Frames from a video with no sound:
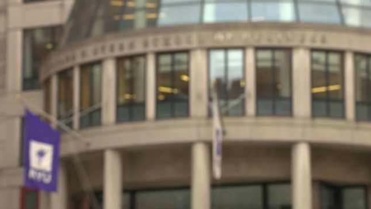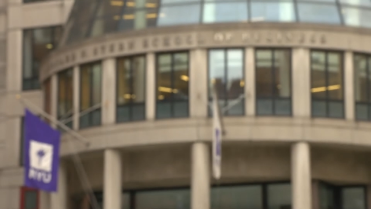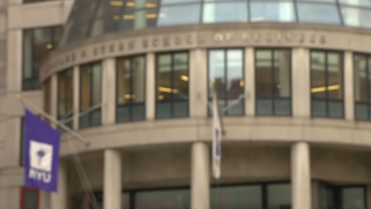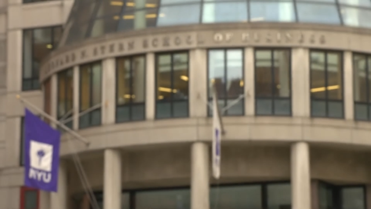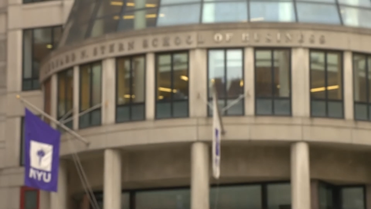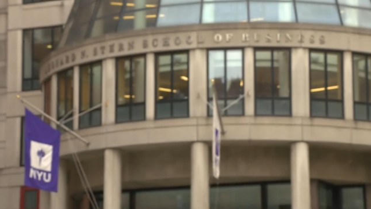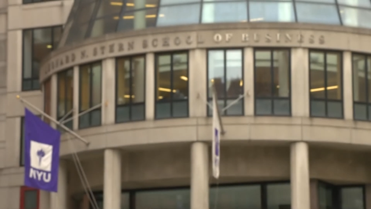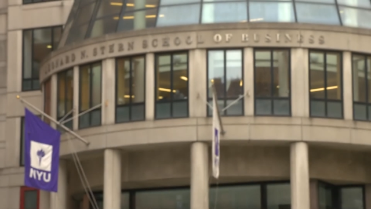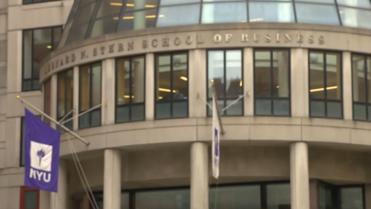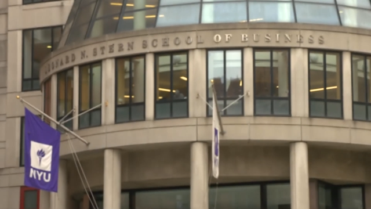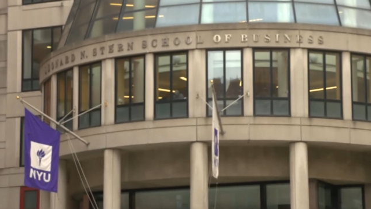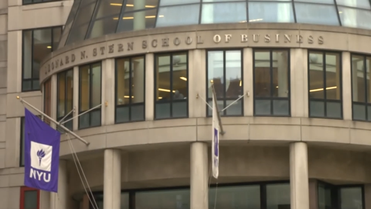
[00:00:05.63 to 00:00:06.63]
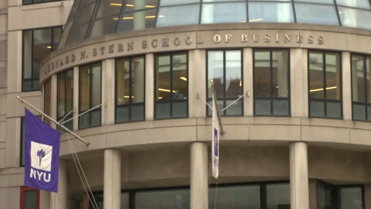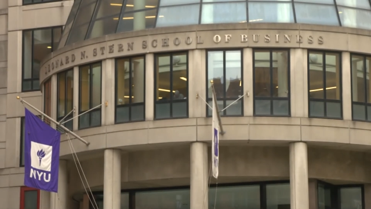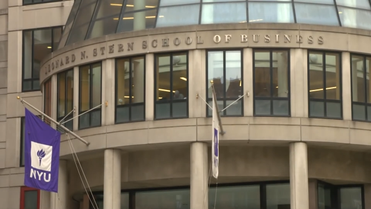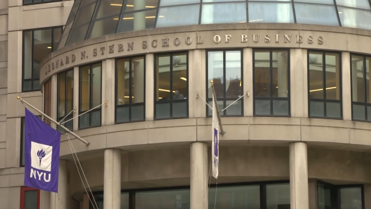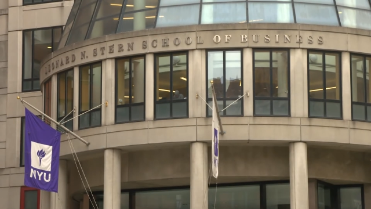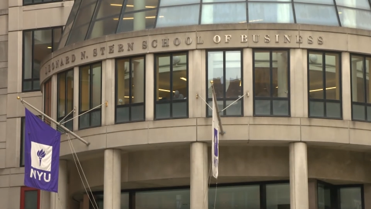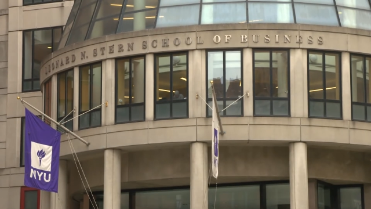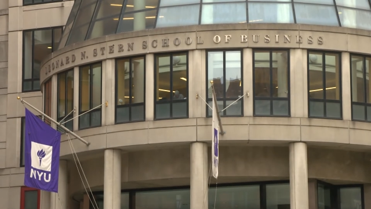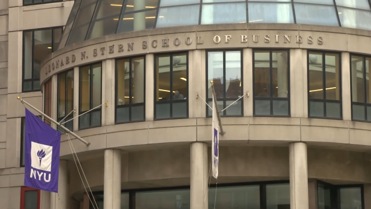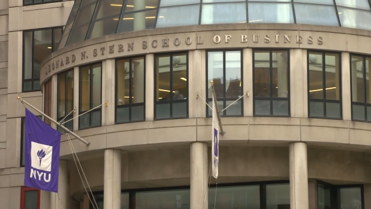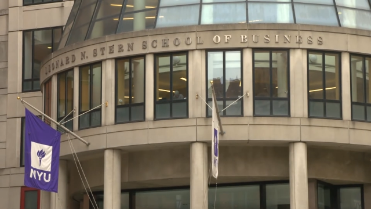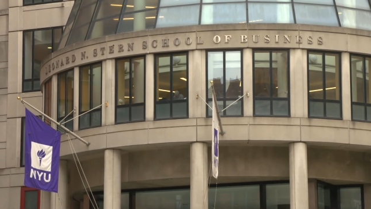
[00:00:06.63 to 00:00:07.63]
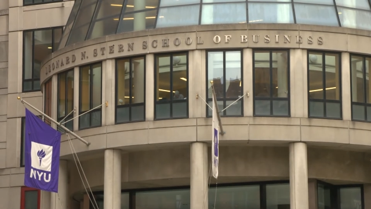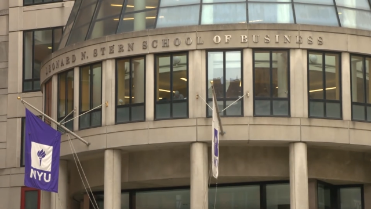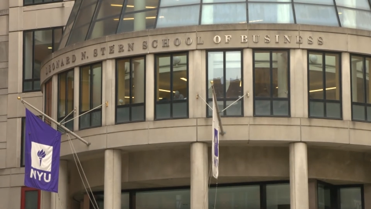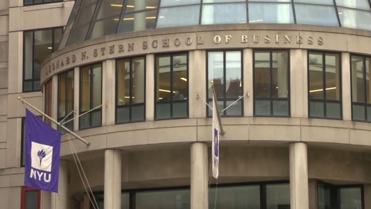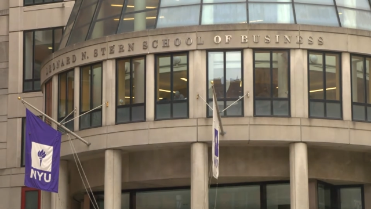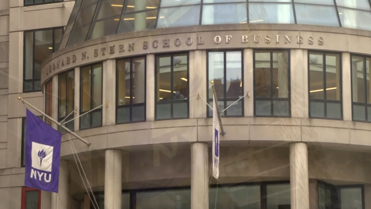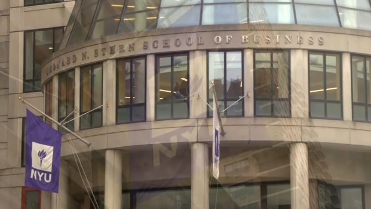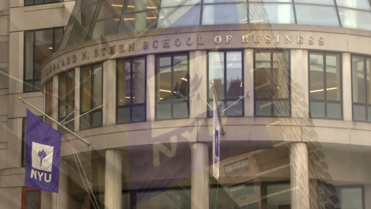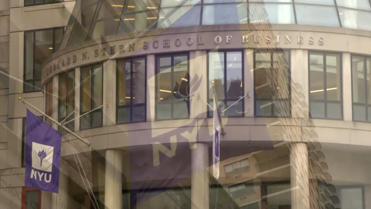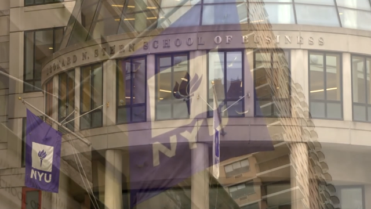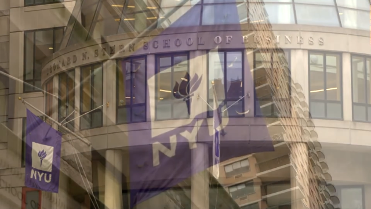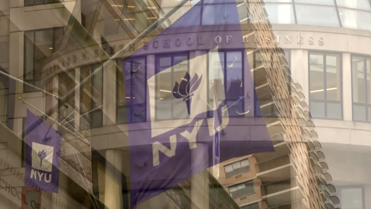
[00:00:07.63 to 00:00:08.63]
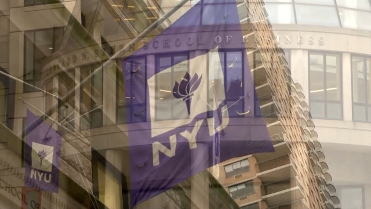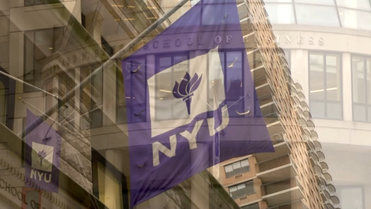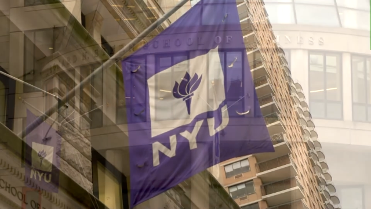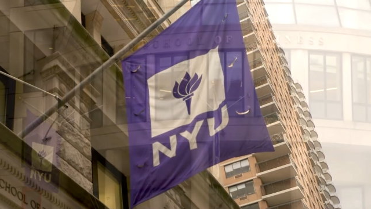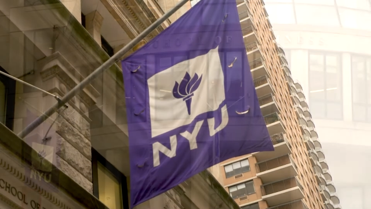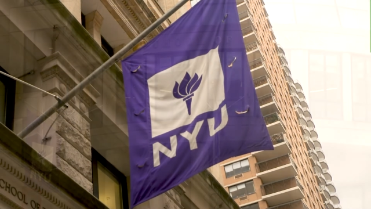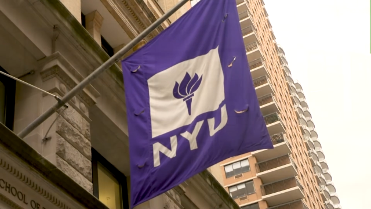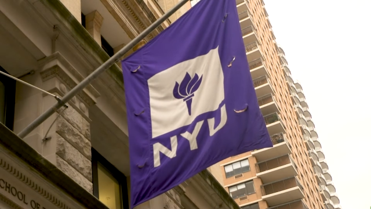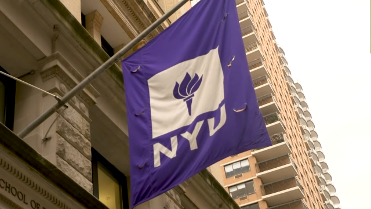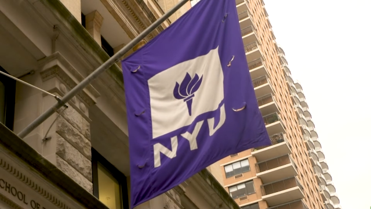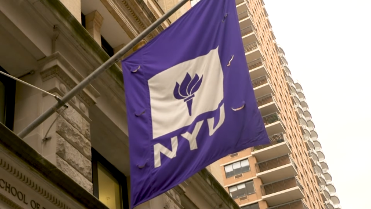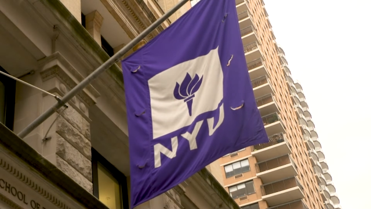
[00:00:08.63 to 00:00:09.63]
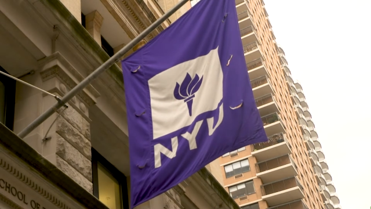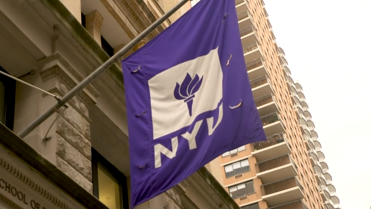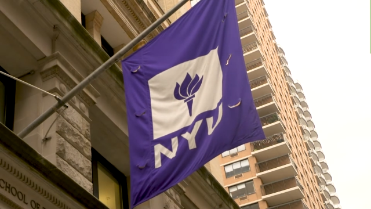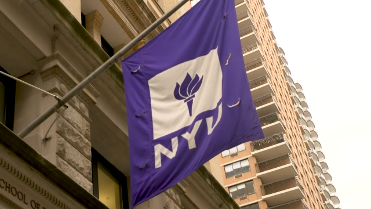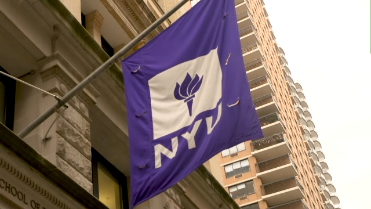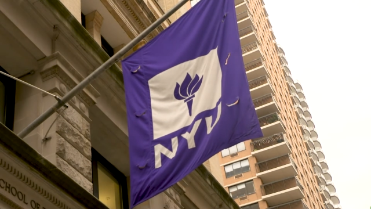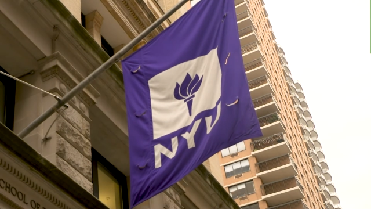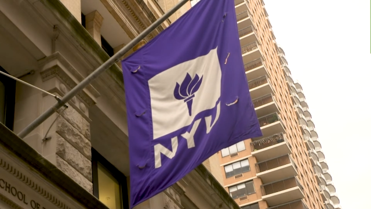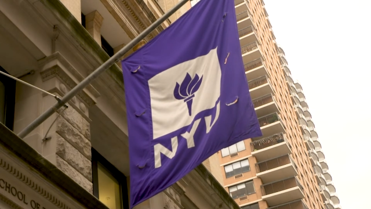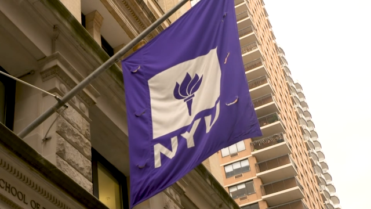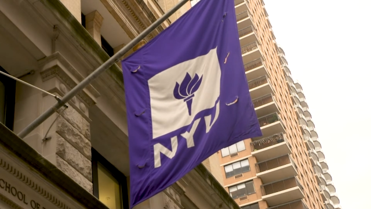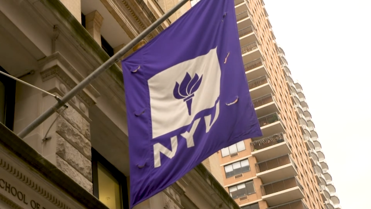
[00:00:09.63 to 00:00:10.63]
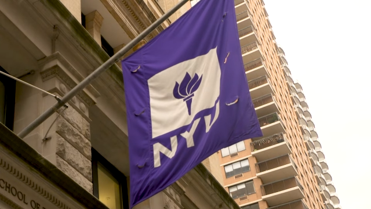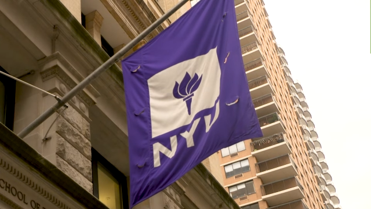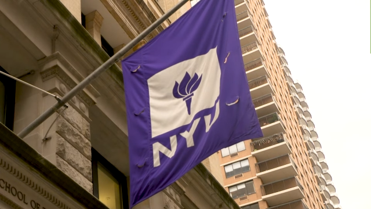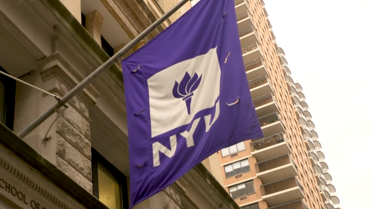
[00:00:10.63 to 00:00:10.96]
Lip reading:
(no speaker visible)